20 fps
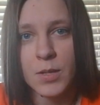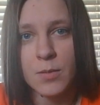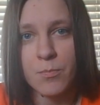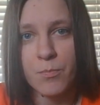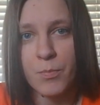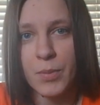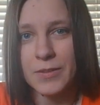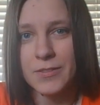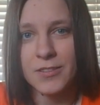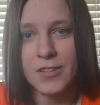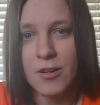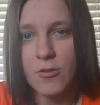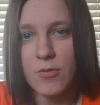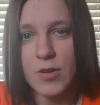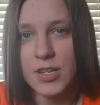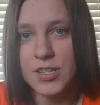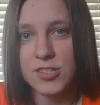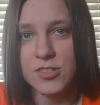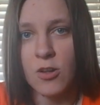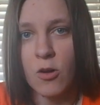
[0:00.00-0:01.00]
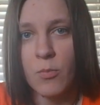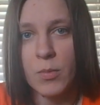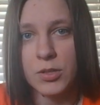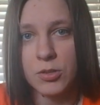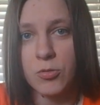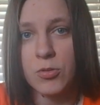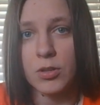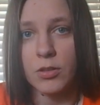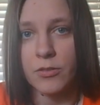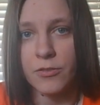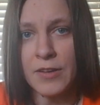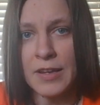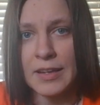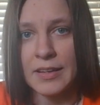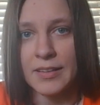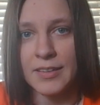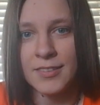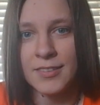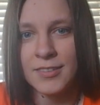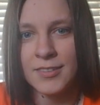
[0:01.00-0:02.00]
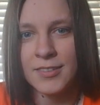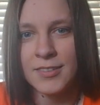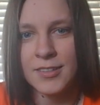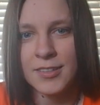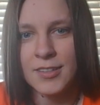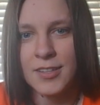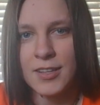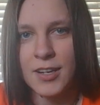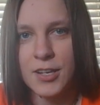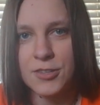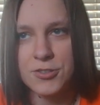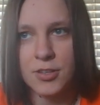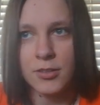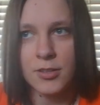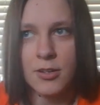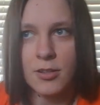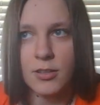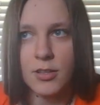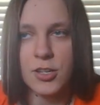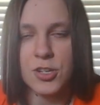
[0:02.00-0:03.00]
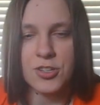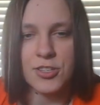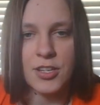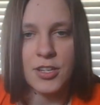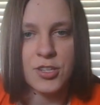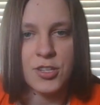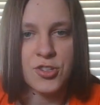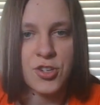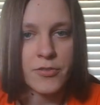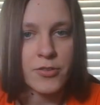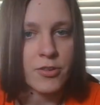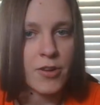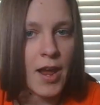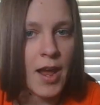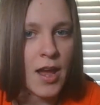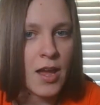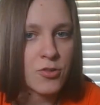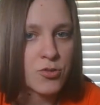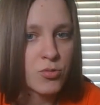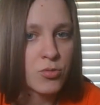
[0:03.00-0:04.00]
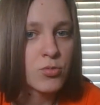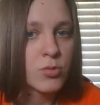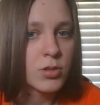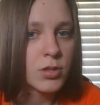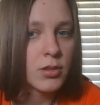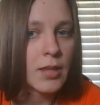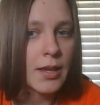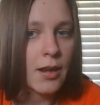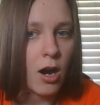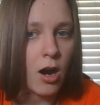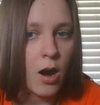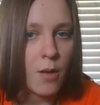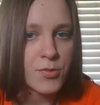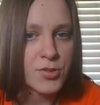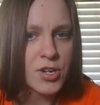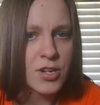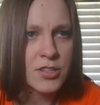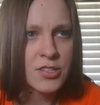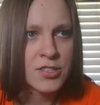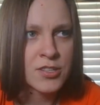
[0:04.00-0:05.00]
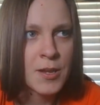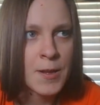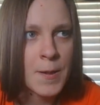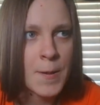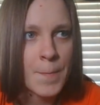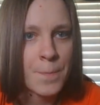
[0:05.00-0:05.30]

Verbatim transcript: But there is no material thing, because you can literally just, like, shove your hand through, like, objects,